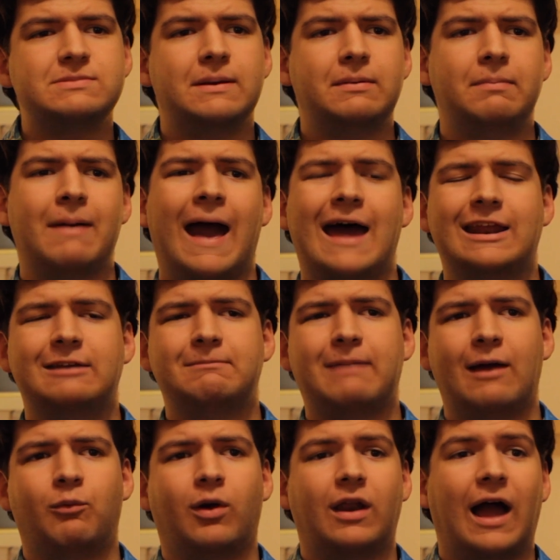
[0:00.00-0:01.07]
question may be
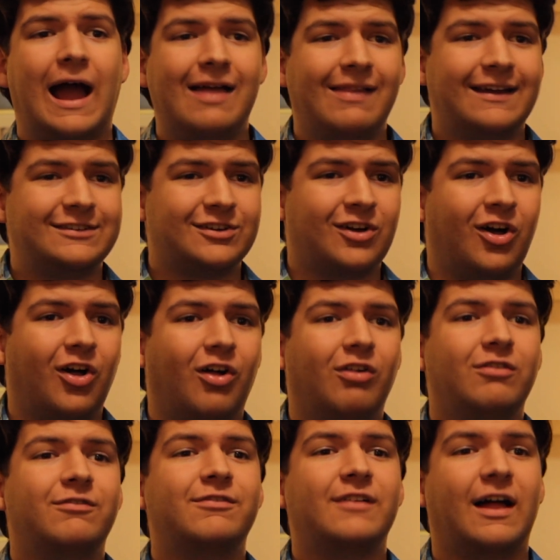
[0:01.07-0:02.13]
padded by what I like to
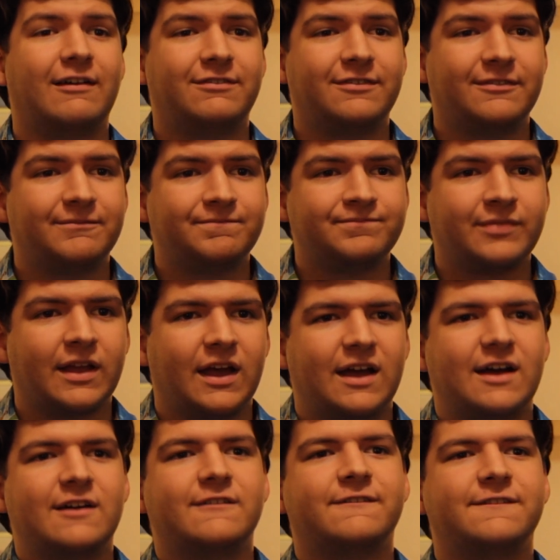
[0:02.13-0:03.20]
call fluff.
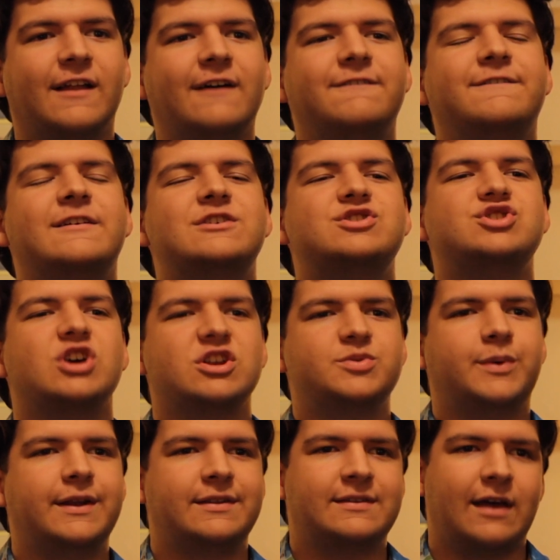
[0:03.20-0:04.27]
Fluff
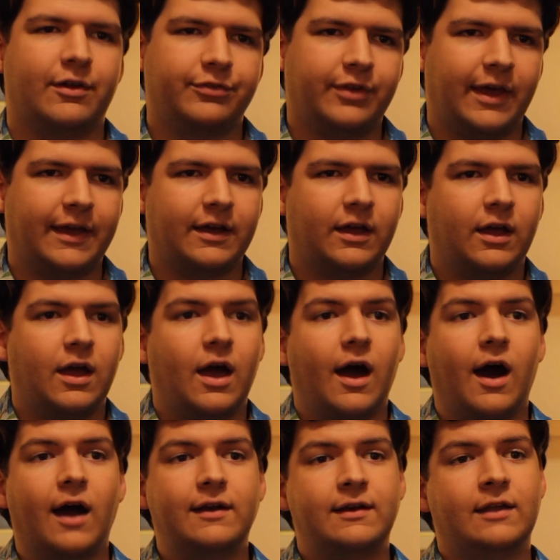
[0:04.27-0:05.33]
is just what it sounds like.
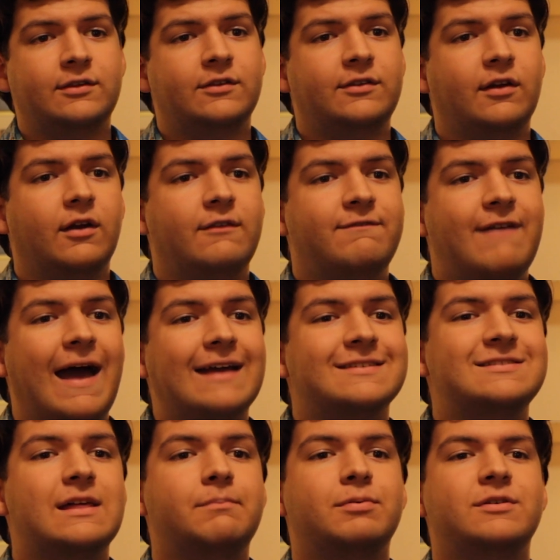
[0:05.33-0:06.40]
Unnecessary
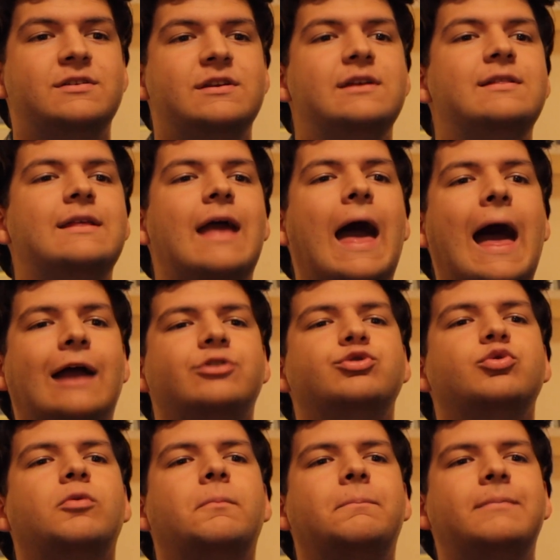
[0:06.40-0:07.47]
facts that precede the
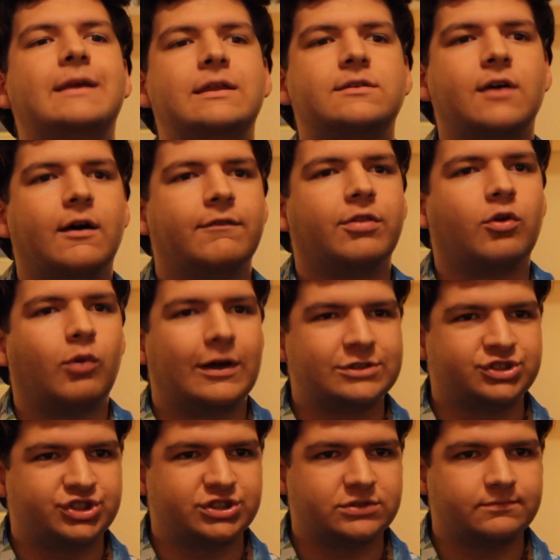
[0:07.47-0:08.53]
actual meat of
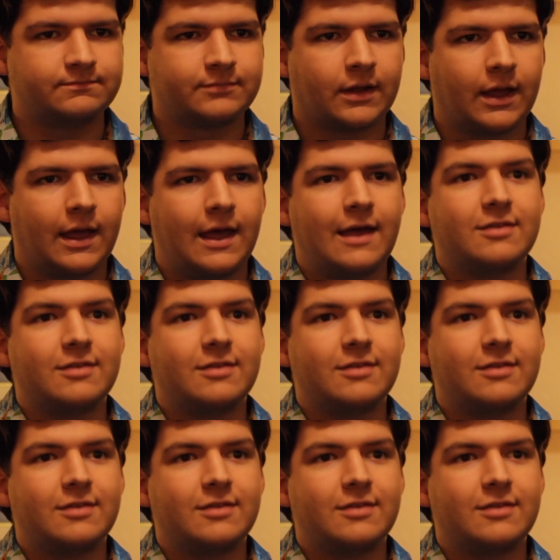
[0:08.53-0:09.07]
the question.